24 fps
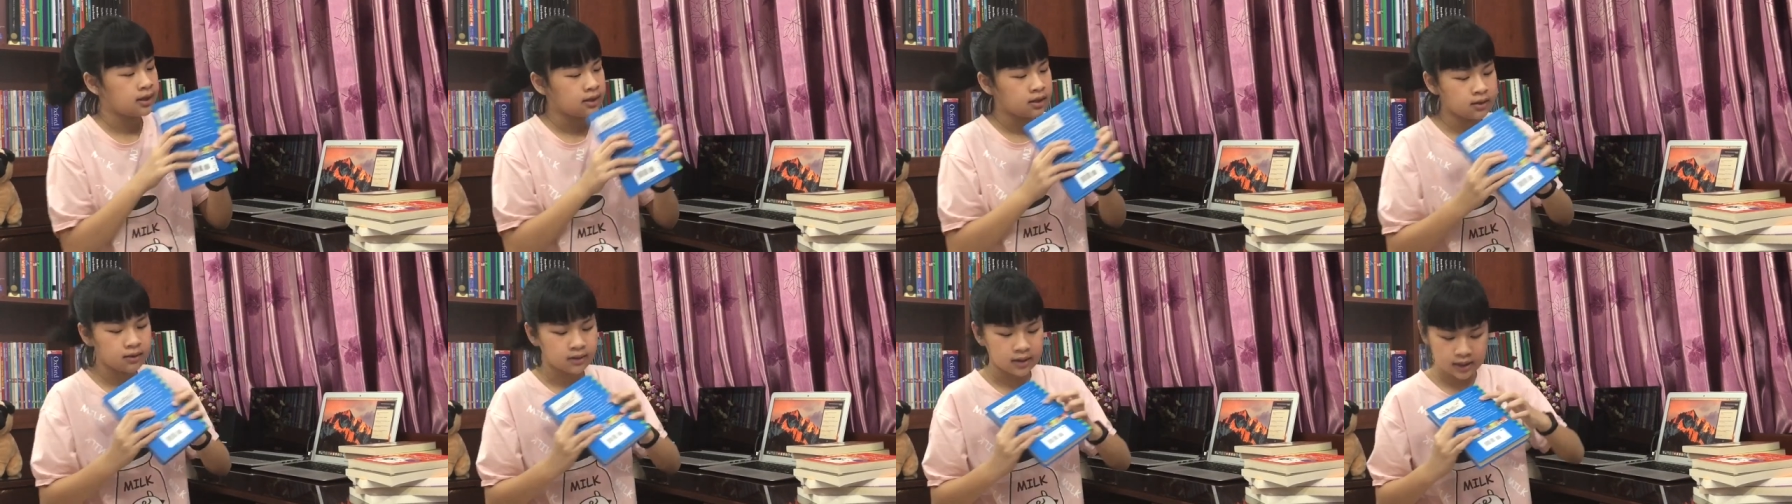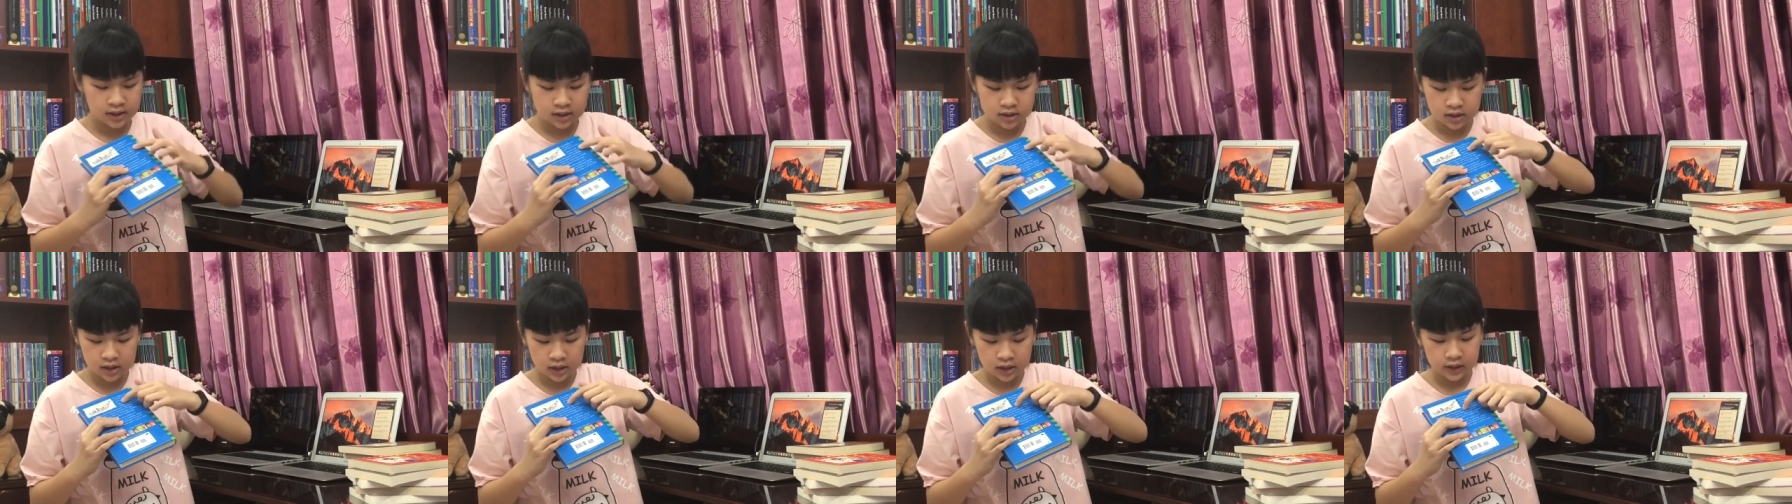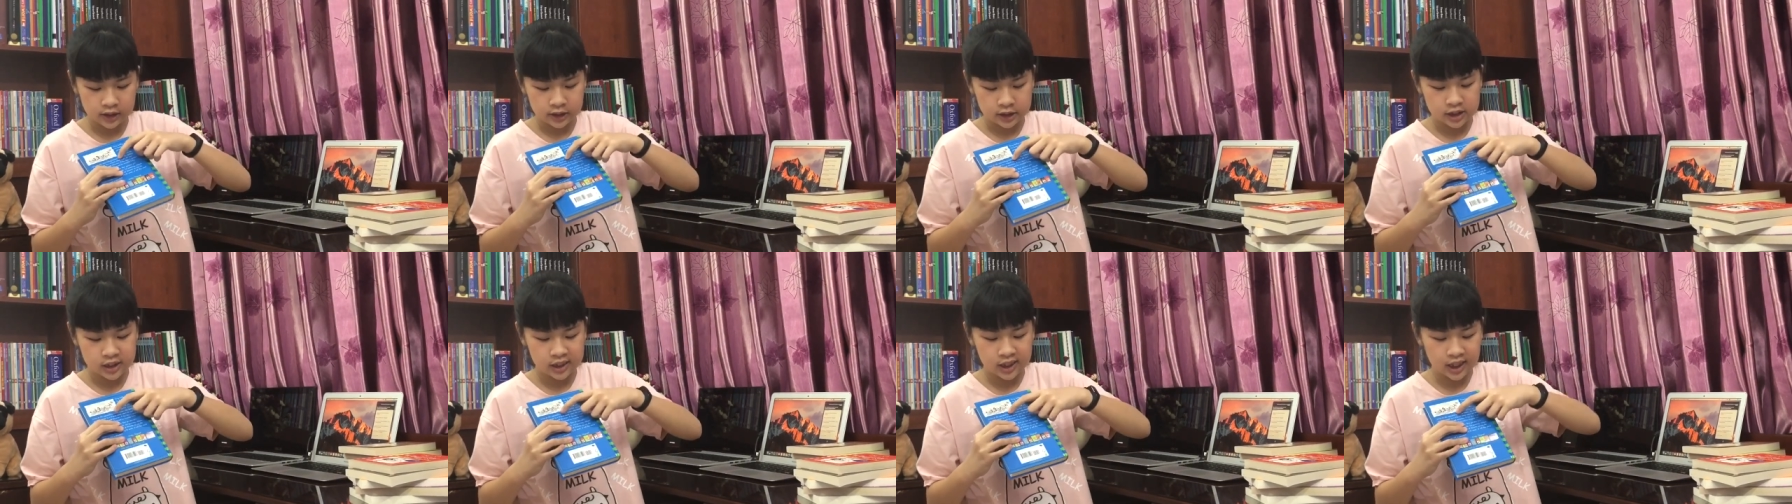You can see
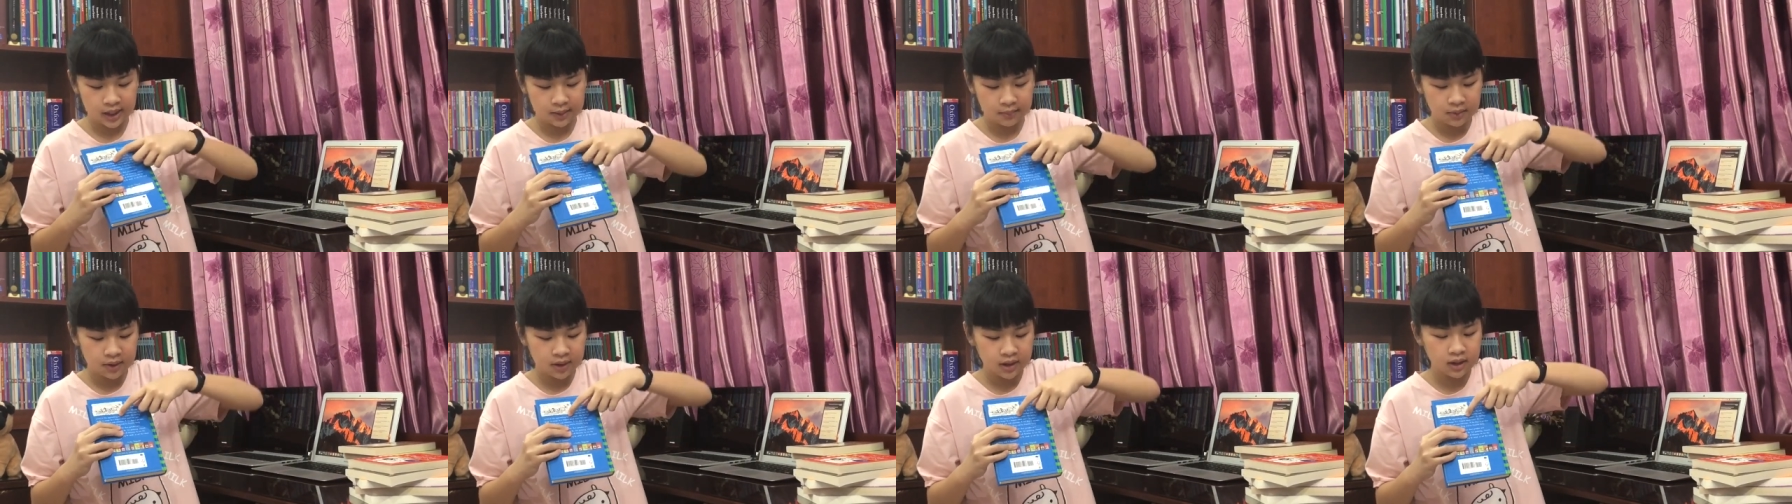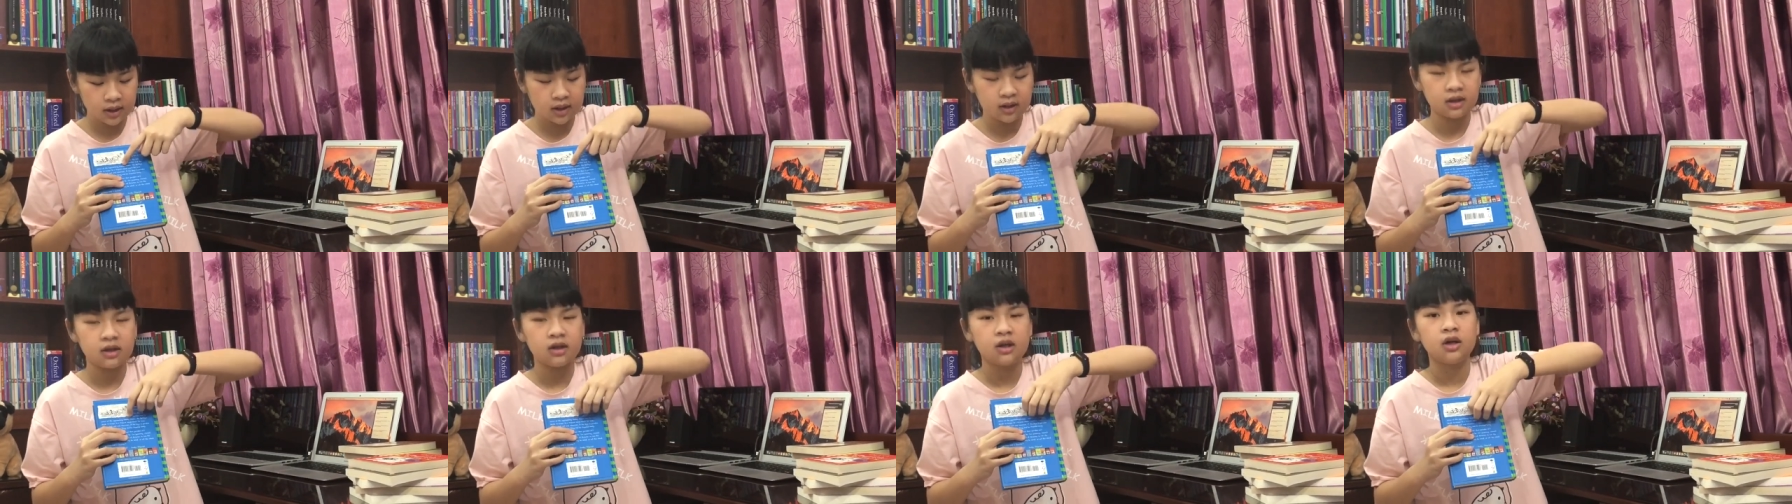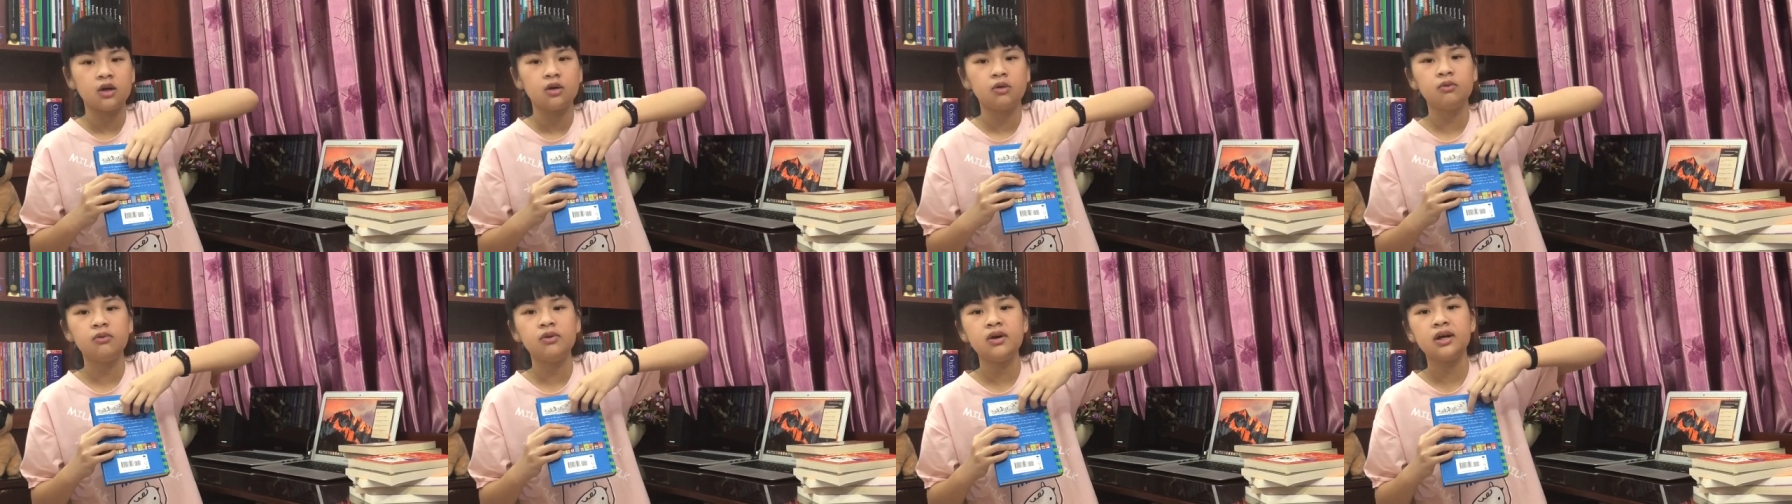the tape here,
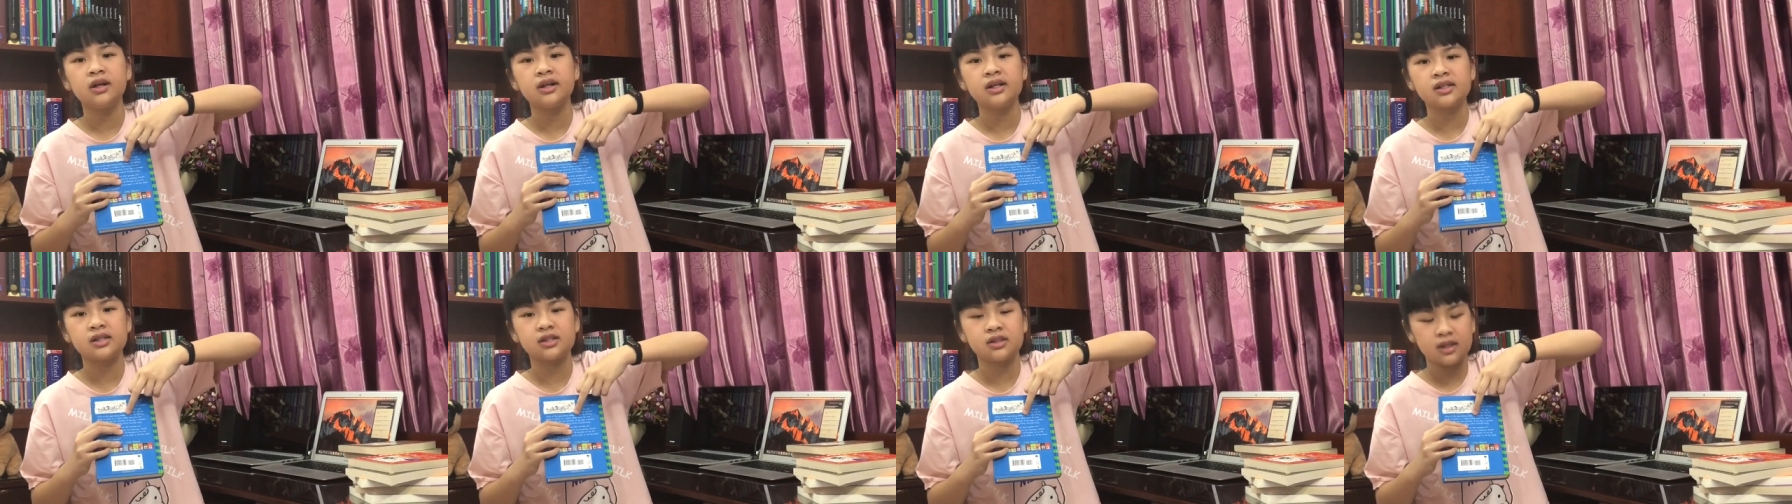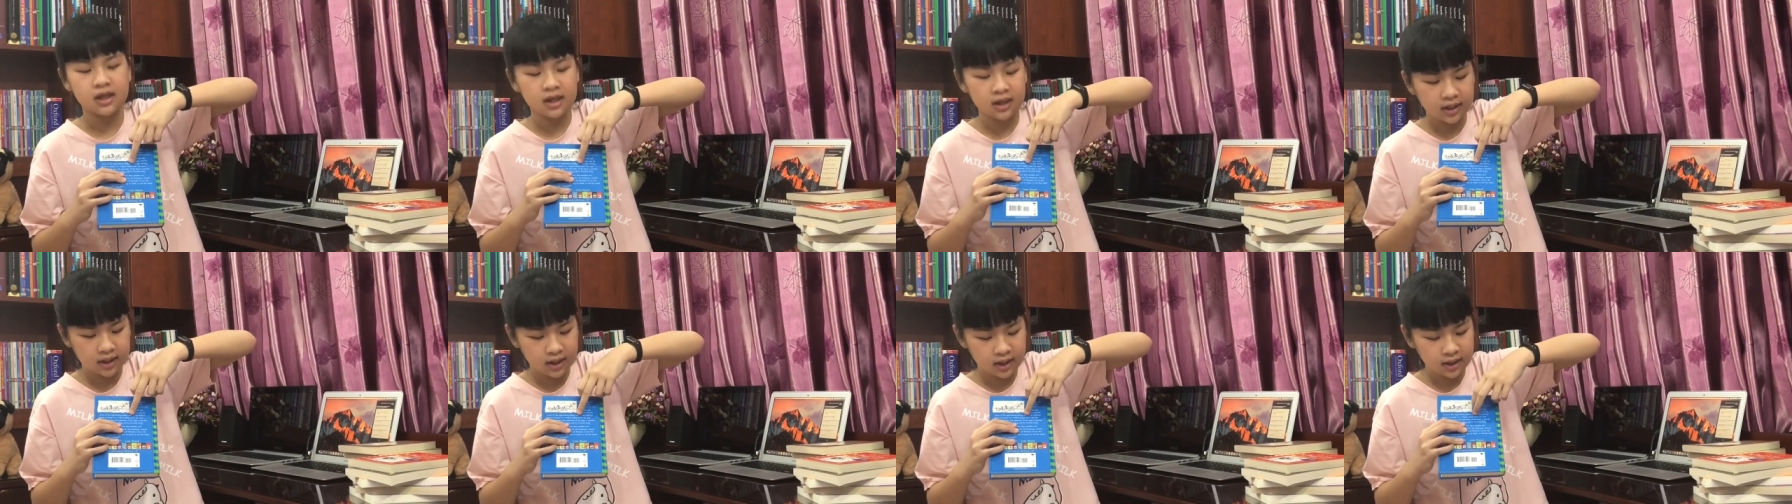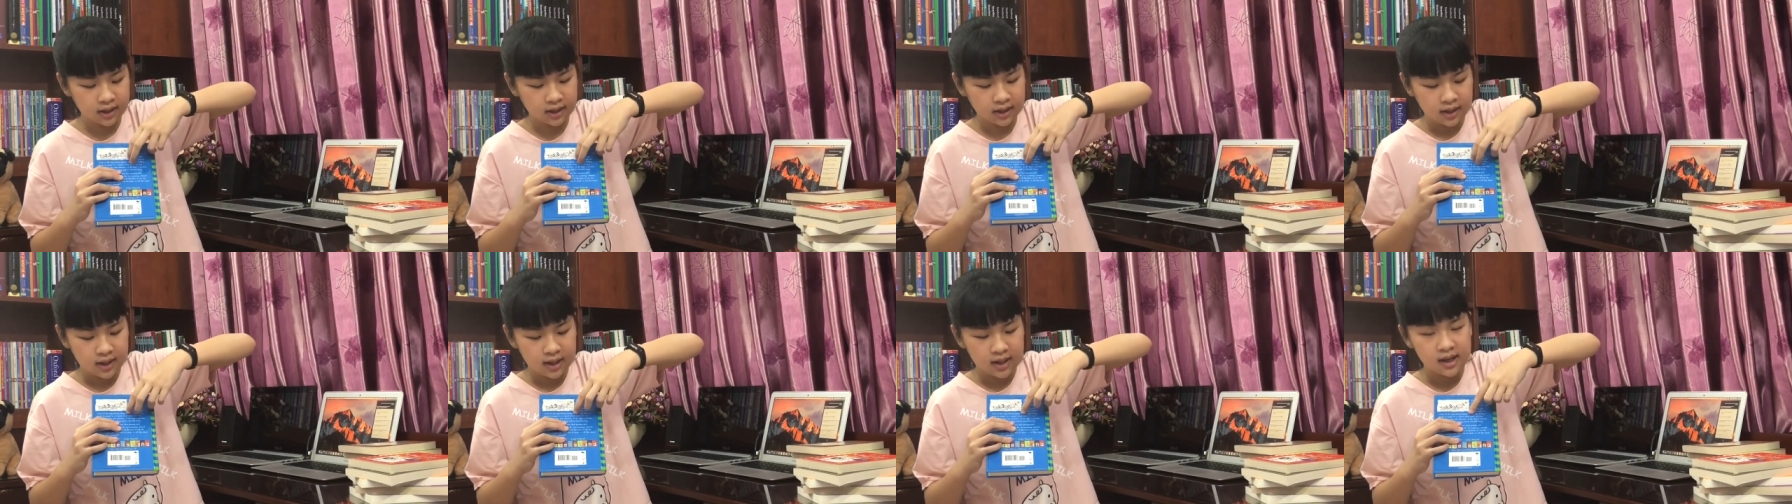really
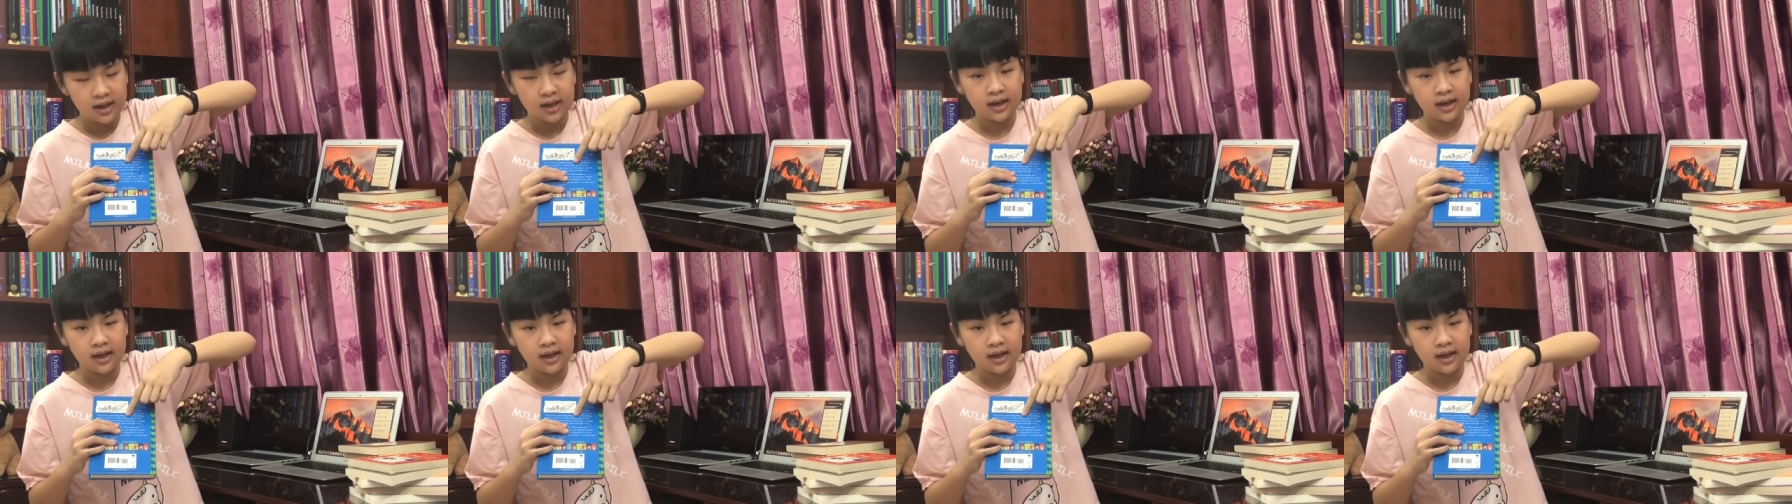sticky,